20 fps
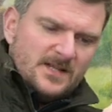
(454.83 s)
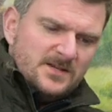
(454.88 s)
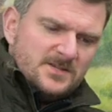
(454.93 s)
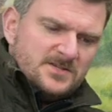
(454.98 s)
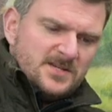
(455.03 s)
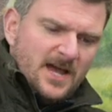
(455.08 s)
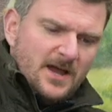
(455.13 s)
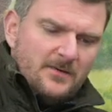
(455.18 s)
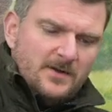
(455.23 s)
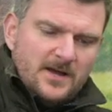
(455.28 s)

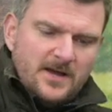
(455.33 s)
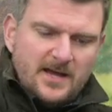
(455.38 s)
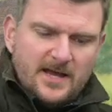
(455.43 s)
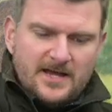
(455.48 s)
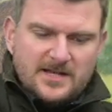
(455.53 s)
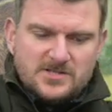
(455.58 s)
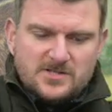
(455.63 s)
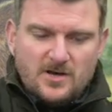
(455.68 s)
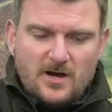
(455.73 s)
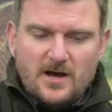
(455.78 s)
So
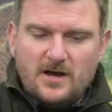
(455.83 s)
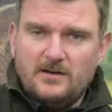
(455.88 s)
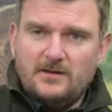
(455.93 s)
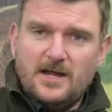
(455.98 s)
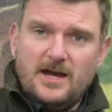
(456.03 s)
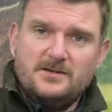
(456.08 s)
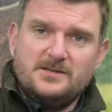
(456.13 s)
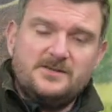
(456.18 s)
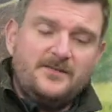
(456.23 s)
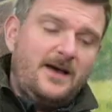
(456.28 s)
it's got
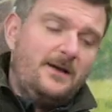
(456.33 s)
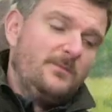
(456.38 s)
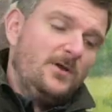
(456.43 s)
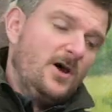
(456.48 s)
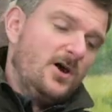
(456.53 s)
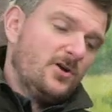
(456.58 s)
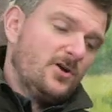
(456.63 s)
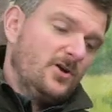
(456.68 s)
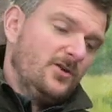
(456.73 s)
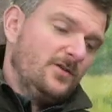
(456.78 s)
loads of
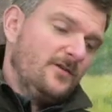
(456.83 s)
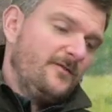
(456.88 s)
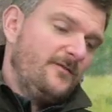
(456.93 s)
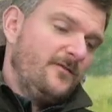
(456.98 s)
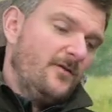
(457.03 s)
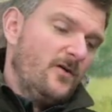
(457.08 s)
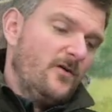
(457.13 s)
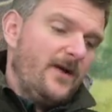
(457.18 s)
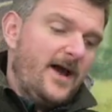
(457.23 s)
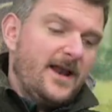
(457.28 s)
M-lock on the
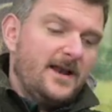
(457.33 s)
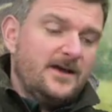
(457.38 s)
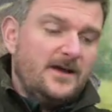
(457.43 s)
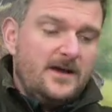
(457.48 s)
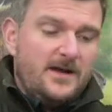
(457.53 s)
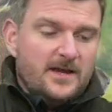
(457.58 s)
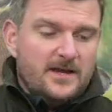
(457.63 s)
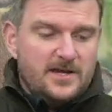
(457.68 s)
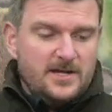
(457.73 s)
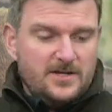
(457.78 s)
fore end.
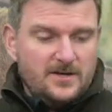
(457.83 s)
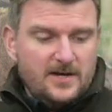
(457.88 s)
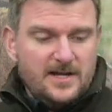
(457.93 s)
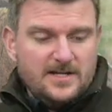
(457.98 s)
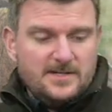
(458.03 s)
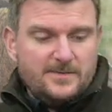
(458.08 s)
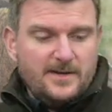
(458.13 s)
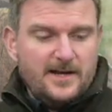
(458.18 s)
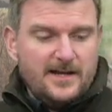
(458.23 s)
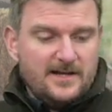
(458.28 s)
You do
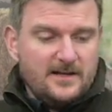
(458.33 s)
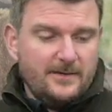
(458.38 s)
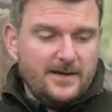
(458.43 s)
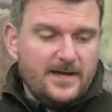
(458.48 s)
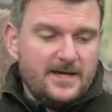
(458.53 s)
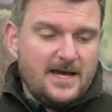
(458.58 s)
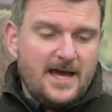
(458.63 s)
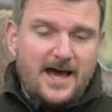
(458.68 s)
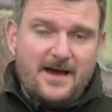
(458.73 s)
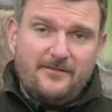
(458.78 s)
need to be a little
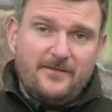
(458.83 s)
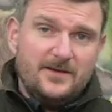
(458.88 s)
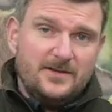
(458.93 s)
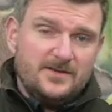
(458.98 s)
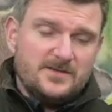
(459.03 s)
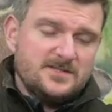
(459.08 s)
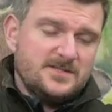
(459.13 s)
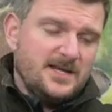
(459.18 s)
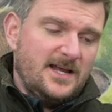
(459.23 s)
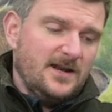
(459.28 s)
bit careful. It
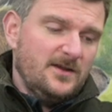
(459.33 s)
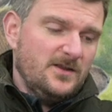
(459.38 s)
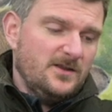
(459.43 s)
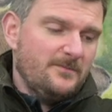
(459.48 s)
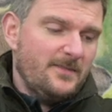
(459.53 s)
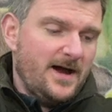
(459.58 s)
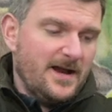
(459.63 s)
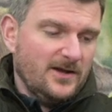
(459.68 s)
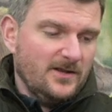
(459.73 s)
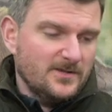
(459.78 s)
does tell you in the
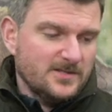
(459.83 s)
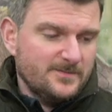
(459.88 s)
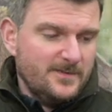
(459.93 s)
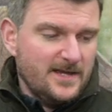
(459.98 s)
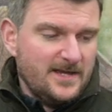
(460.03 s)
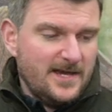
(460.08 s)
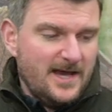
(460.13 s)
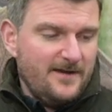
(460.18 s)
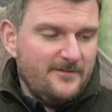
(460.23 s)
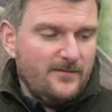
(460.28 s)
manual to
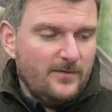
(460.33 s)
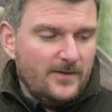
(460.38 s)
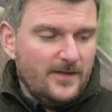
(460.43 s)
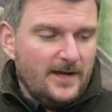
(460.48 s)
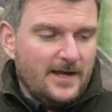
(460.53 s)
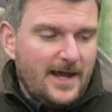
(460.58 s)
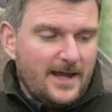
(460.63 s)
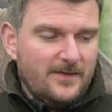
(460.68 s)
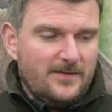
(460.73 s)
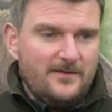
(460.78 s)
be careful with
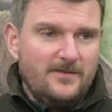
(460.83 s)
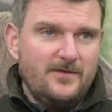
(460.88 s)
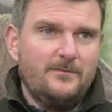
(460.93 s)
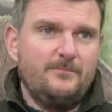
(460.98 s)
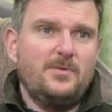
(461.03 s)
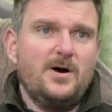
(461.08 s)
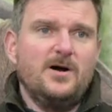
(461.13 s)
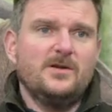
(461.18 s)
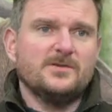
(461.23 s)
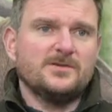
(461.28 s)
the length of the
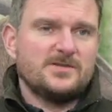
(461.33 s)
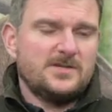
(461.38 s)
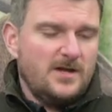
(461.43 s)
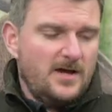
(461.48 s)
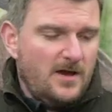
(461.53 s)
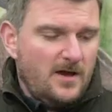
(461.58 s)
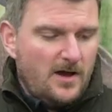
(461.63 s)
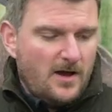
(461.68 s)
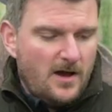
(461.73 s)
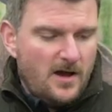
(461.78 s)
bolts
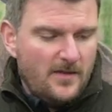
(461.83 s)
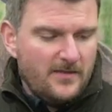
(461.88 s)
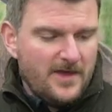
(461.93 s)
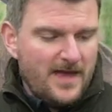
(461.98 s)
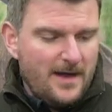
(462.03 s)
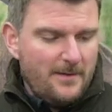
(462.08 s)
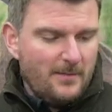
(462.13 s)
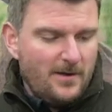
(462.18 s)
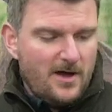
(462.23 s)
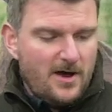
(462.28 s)
on
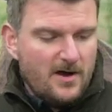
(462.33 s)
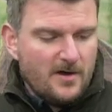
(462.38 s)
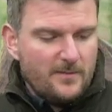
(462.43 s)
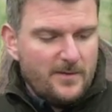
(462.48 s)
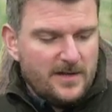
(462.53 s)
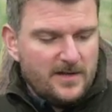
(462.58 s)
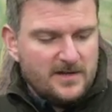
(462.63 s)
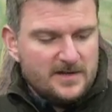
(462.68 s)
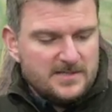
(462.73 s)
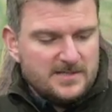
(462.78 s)
the M-lock,
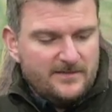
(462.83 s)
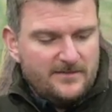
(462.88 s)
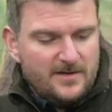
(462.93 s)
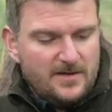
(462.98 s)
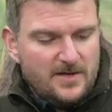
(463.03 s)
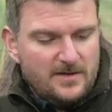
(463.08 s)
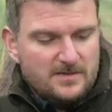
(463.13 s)
because if you